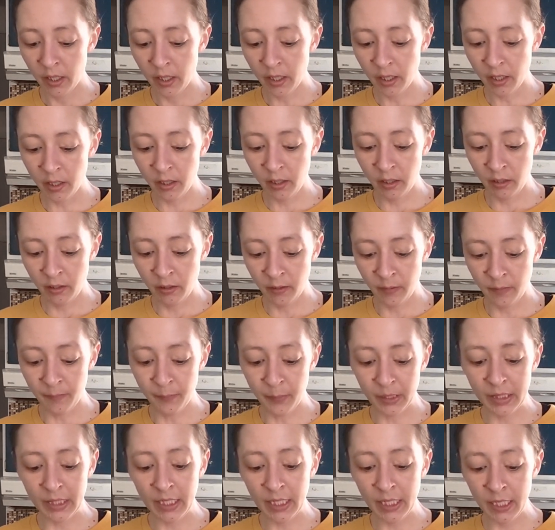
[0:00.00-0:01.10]

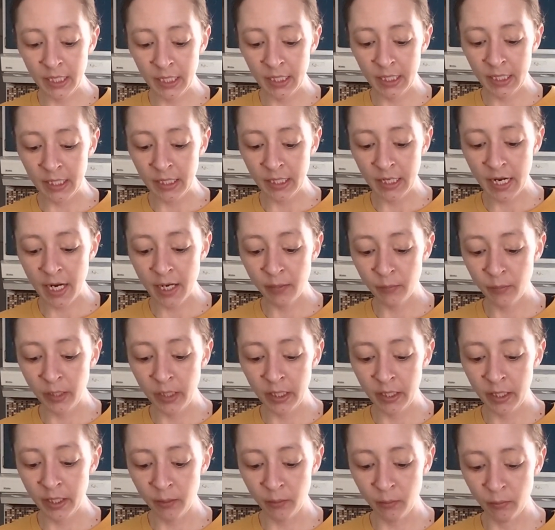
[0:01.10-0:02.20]
but then I
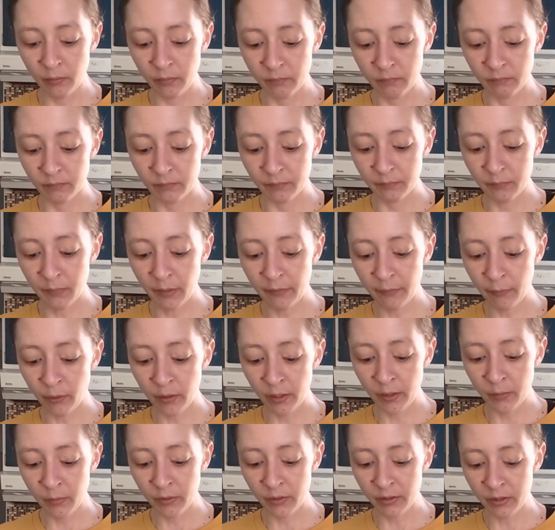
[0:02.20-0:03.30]
ran out before
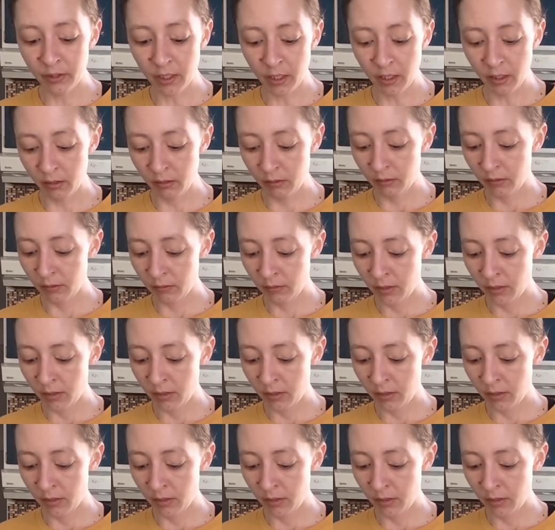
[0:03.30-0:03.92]
I was done